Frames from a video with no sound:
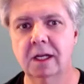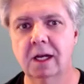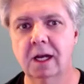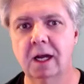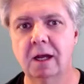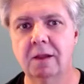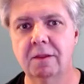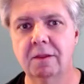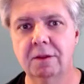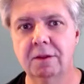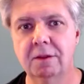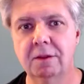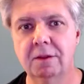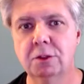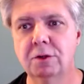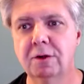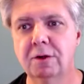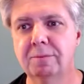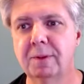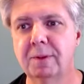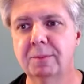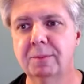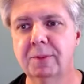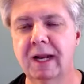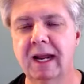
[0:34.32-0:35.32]
uh, the two I've
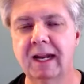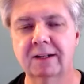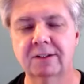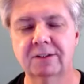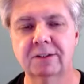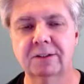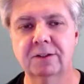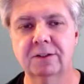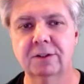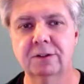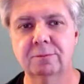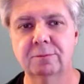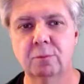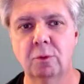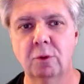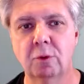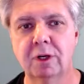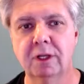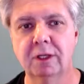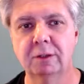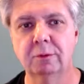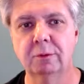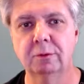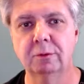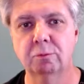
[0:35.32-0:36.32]
been practicing this
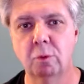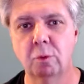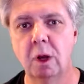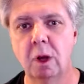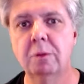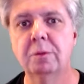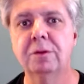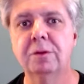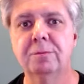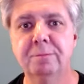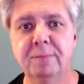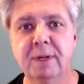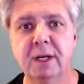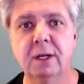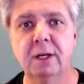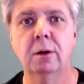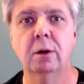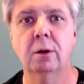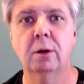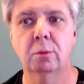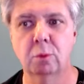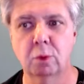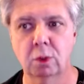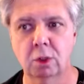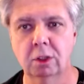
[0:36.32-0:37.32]
morning was one's
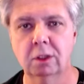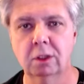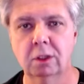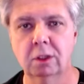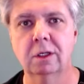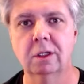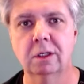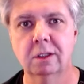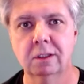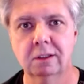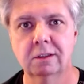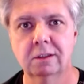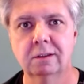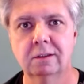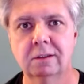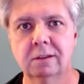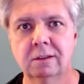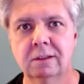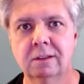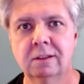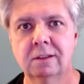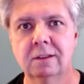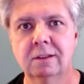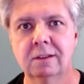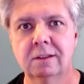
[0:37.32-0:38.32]
mirror work.
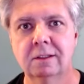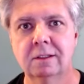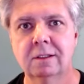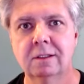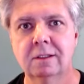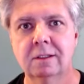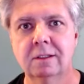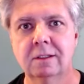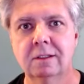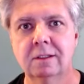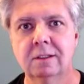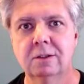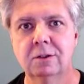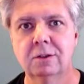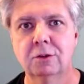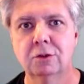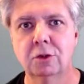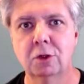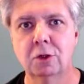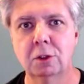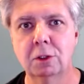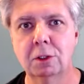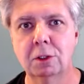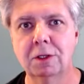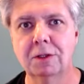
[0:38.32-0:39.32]
So
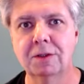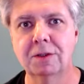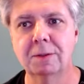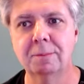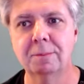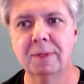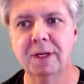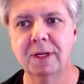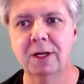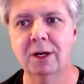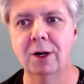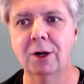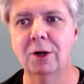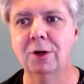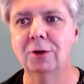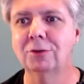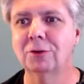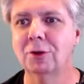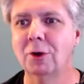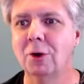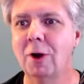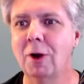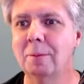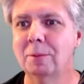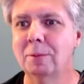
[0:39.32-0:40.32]
you hmm. look at the mirror.
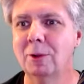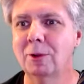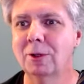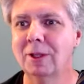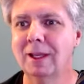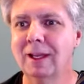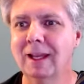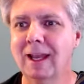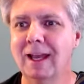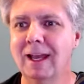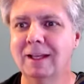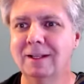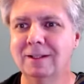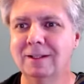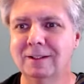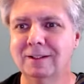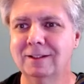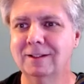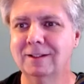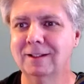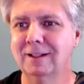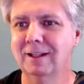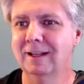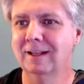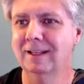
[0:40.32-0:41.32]
So I'm looking at
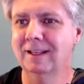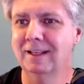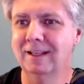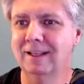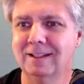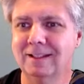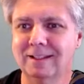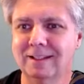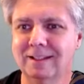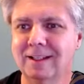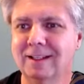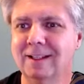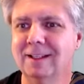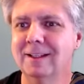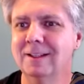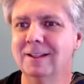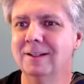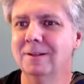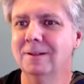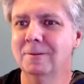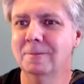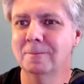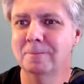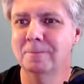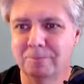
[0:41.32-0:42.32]
like in,
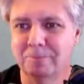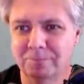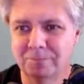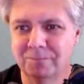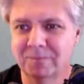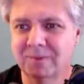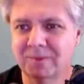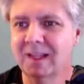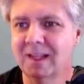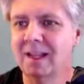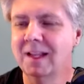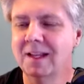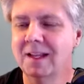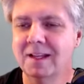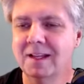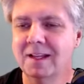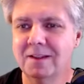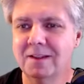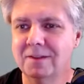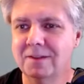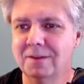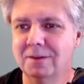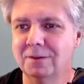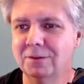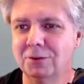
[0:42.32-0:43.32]
in
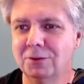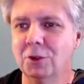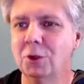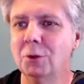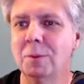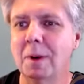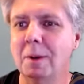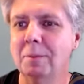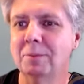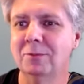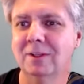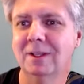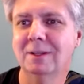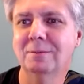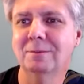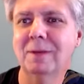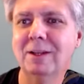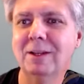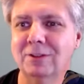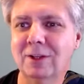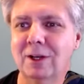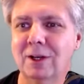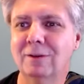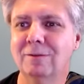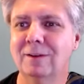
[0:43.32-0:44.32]
Zoom, I'm seeing
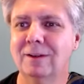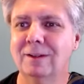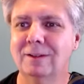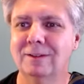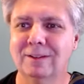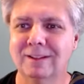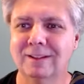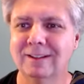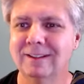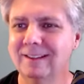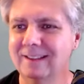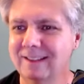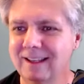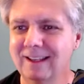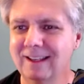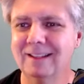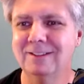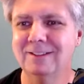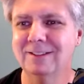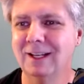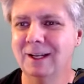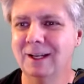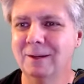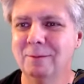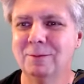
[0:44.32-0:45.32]
myself, and I say, "Yeah,
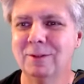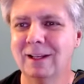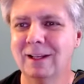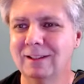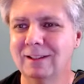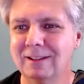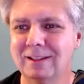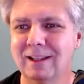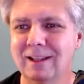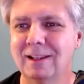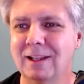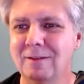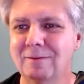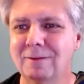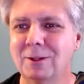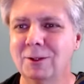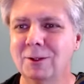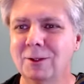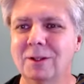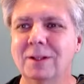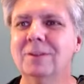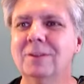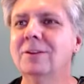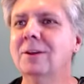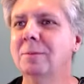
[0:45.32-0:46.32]
James, I, I love you."
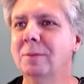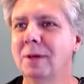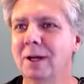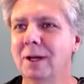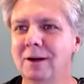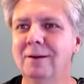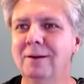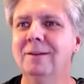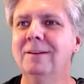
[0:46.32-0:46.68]
And it's "I love,